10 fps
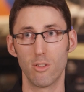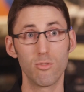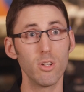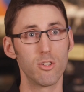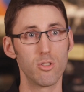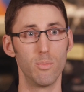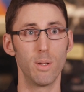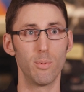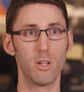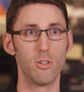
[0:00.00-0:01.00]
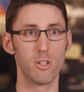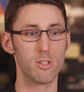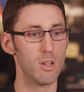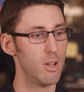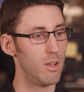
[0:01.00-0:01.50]
it's really true. People here
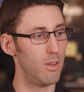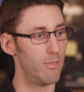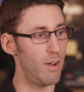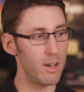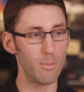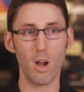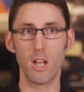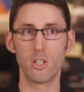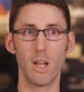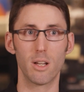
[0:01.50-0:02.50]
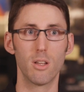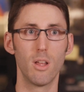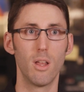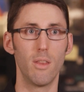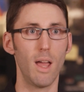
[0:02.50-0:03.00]
they find a project,
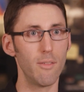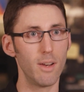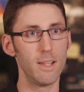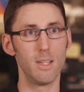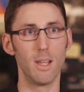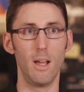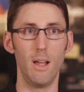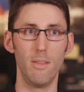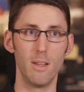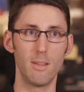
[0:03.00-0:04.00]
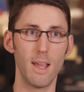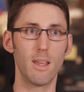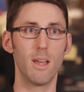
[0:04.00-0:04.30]
they have an idea, and they take